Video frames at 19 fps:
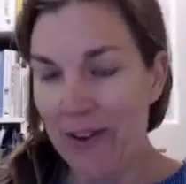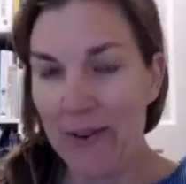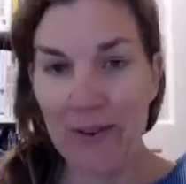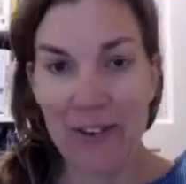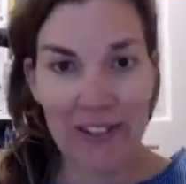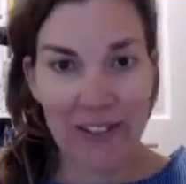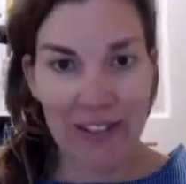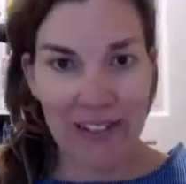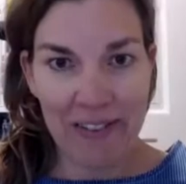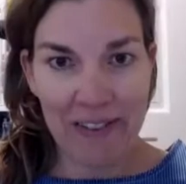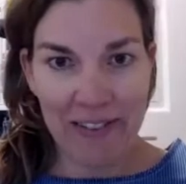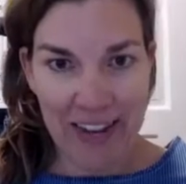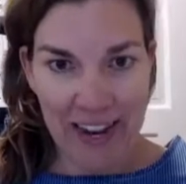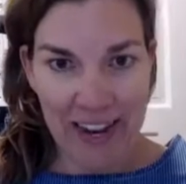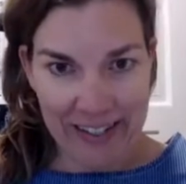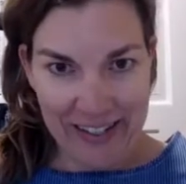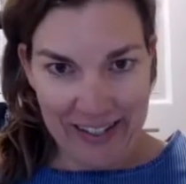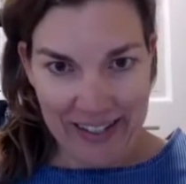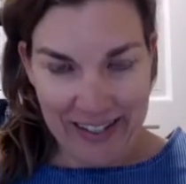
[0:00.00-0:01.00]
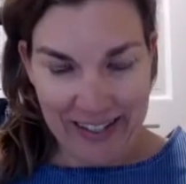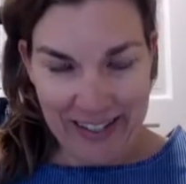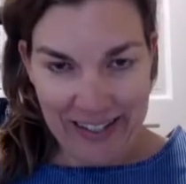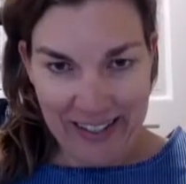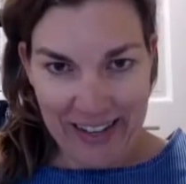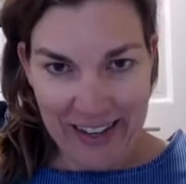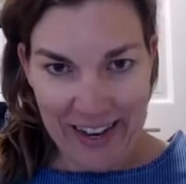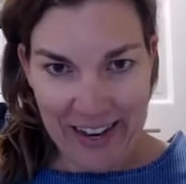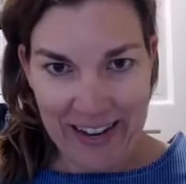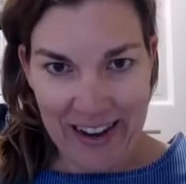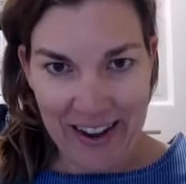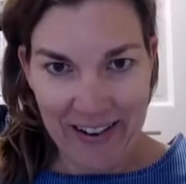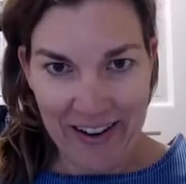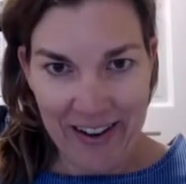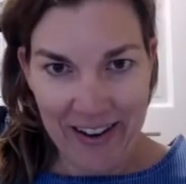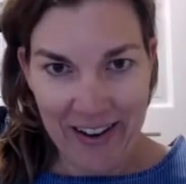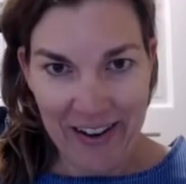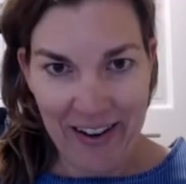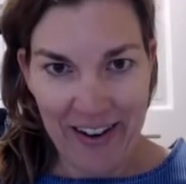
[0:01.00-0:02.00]
just left Texas and now
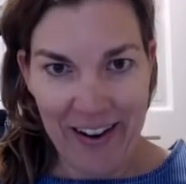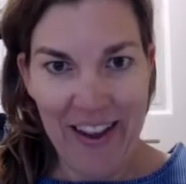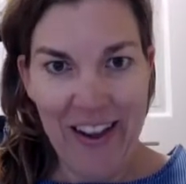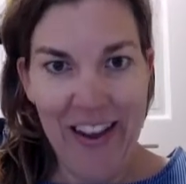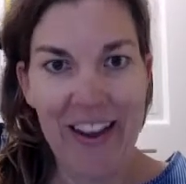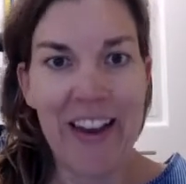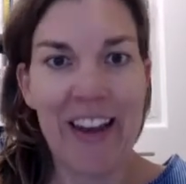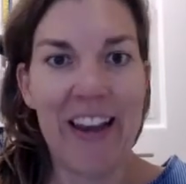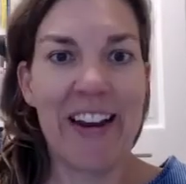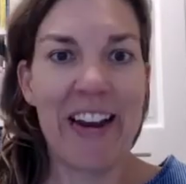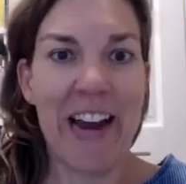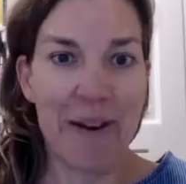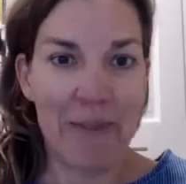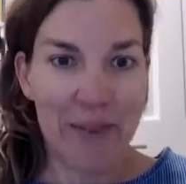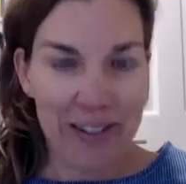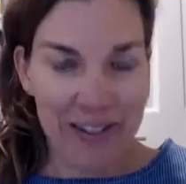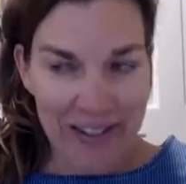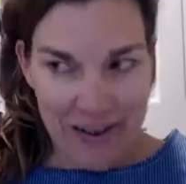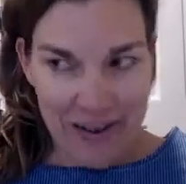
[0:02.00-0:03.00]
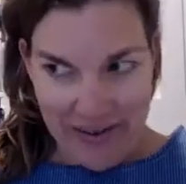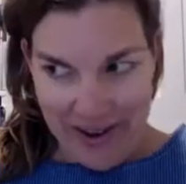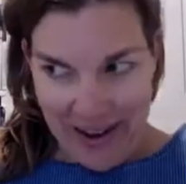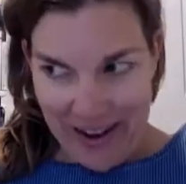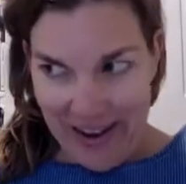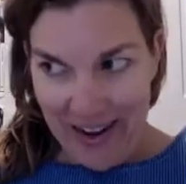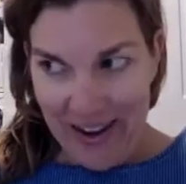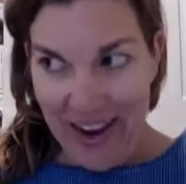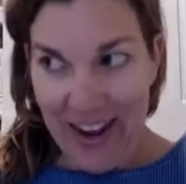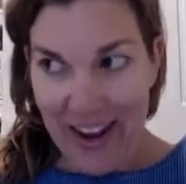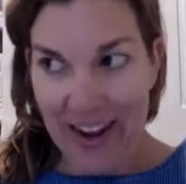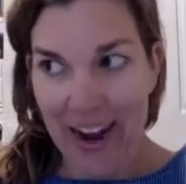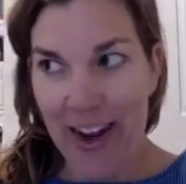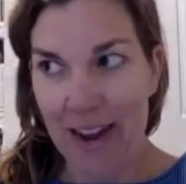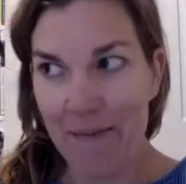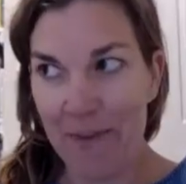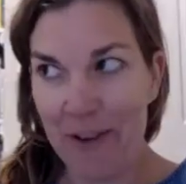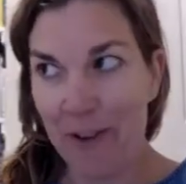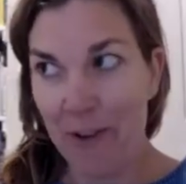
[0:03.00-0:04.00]
you're in Arizona, and
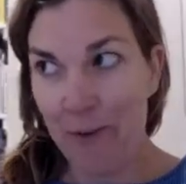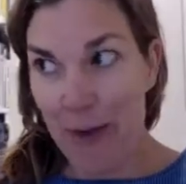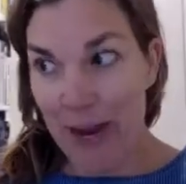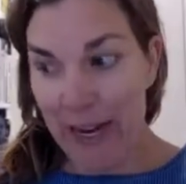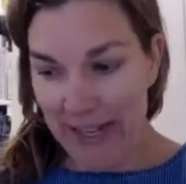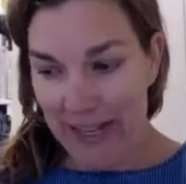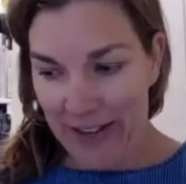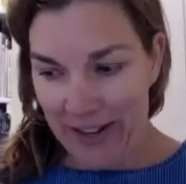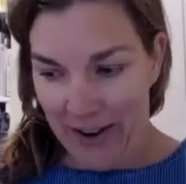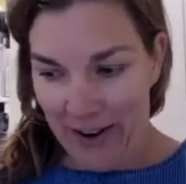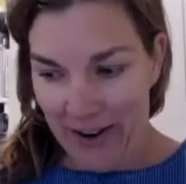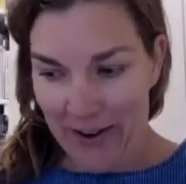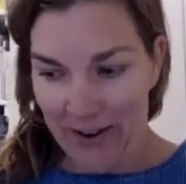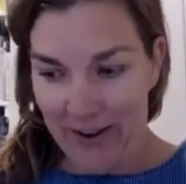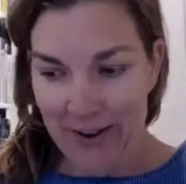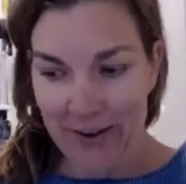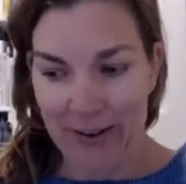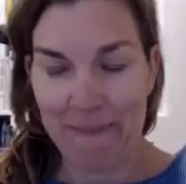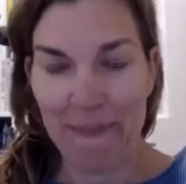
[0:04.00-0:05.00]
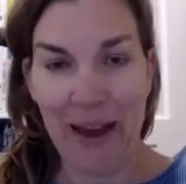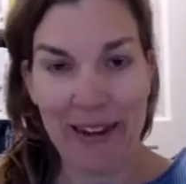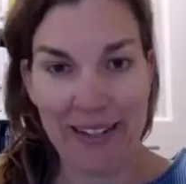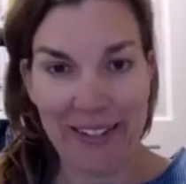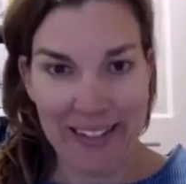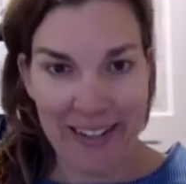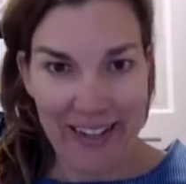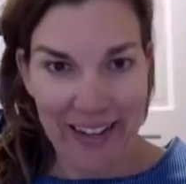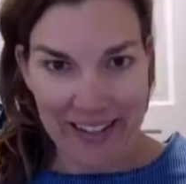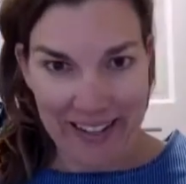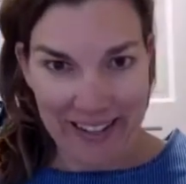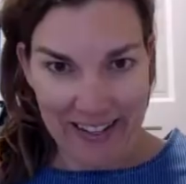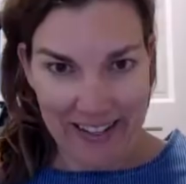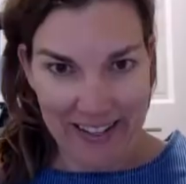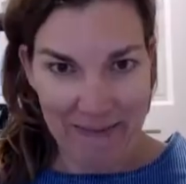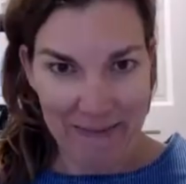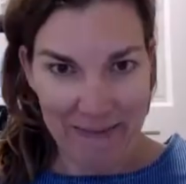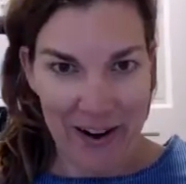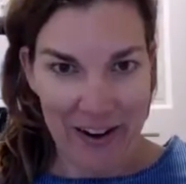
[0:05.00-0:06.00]
I'm in New Mexico going back to
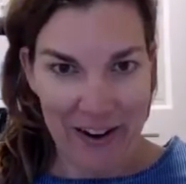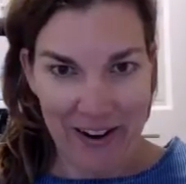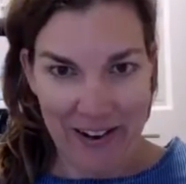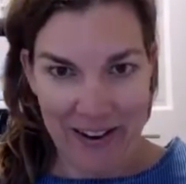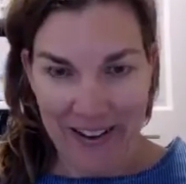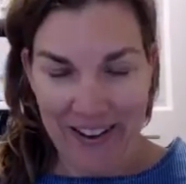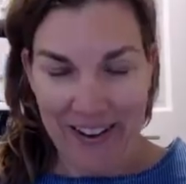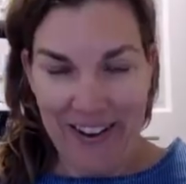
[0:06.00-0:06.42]
Texas tomorrow.